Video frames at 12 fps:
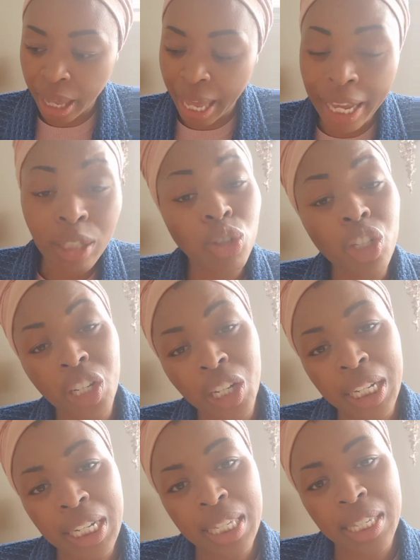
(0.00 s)

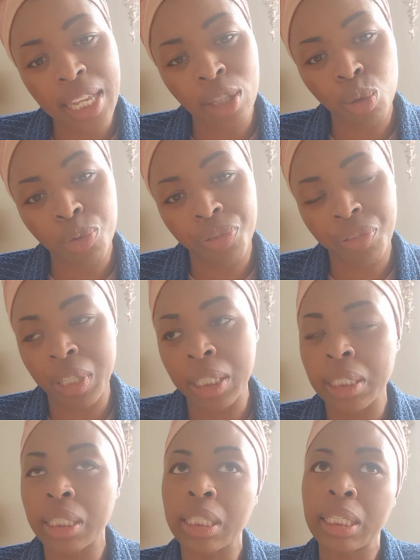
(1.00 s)
energies and to
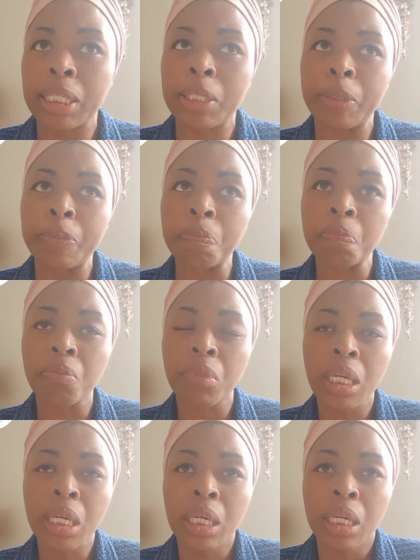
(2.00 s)
feel the
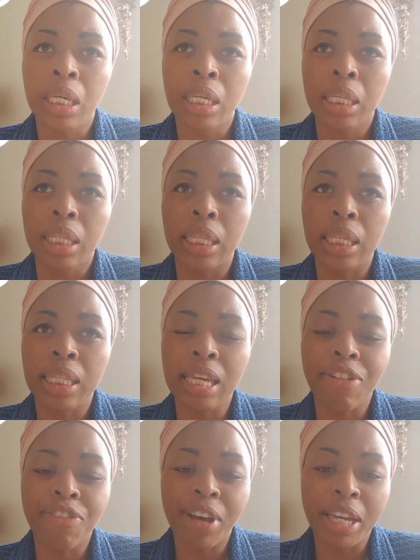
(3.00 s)

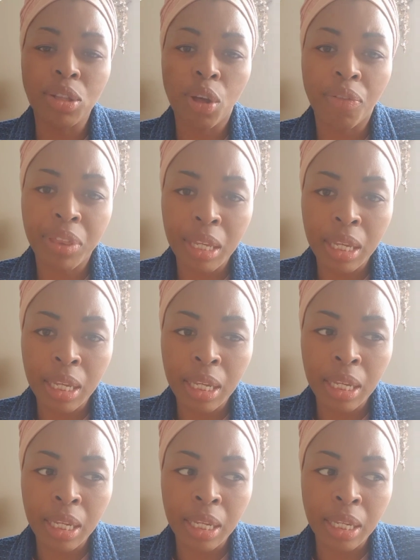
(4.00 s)
effect of
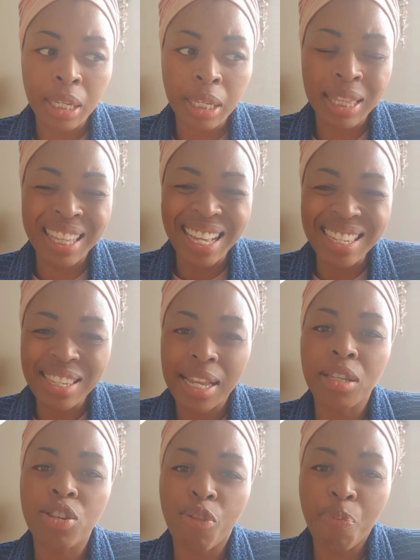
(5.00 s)
the
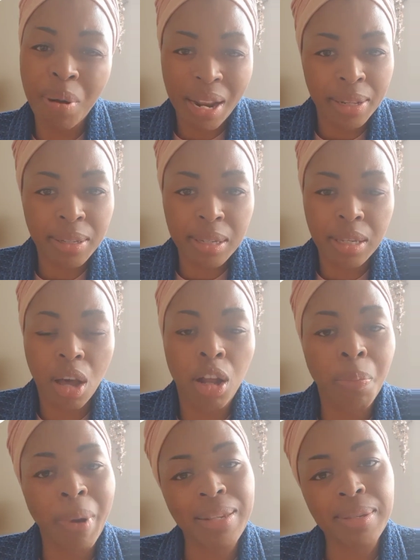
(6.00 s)
essence of plants
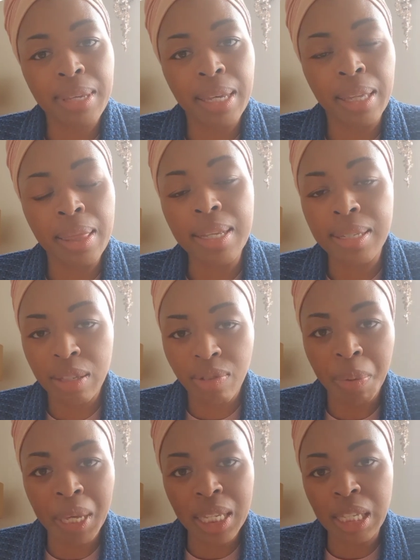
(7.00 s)
on my skin. This is
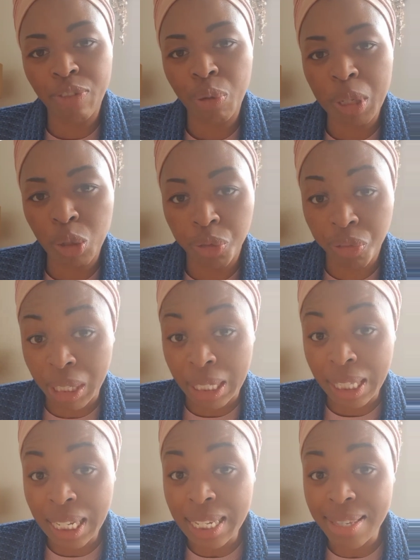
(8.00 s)
very easy for me to
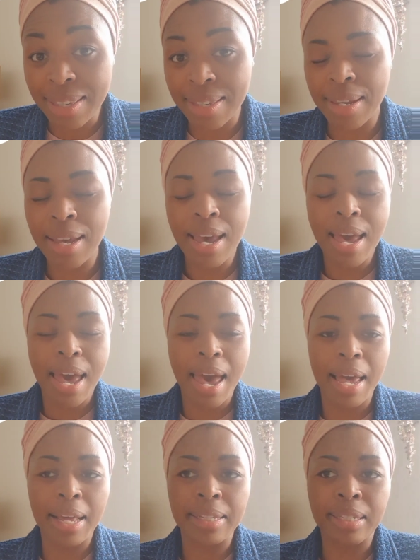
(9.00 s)
feel this.
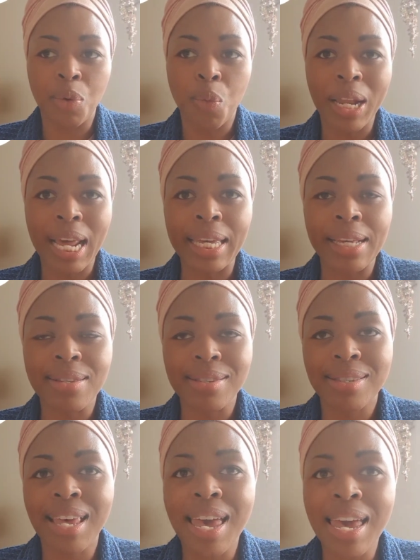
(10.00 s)
And what I can
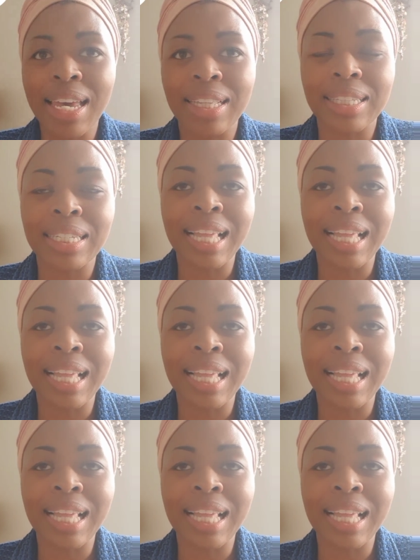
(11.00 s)
say,